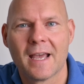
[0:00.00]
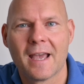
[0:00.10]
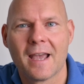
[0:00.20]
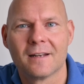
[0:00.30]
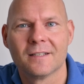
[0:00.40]

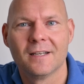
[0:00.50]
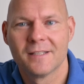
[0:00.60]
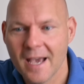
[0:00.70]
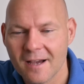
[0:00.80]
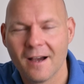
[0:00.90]
And
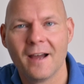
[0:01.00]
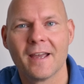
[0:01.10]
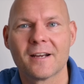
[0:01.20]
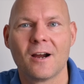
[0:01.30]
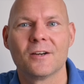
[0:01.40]
yeah, I
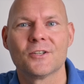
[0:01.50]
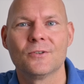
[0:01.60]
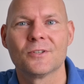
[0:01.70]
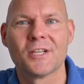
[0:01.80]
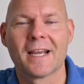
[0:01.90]
encourage
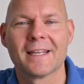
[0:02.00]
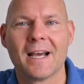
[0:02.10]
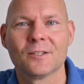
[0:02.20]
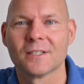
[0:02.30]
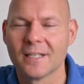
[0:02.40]
you to check it
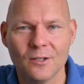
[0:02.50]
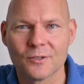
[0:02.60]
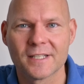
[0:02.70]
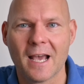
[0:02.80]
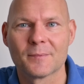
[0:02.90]
out. It
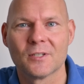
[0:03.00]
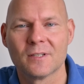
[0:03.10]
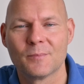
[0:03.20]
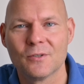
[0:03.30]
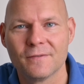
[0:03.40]
looks
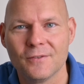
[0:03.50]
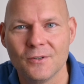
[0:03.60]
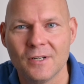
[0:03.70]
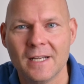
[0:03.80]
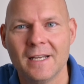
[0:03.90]
absolutely
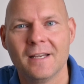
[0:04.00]
beautiful.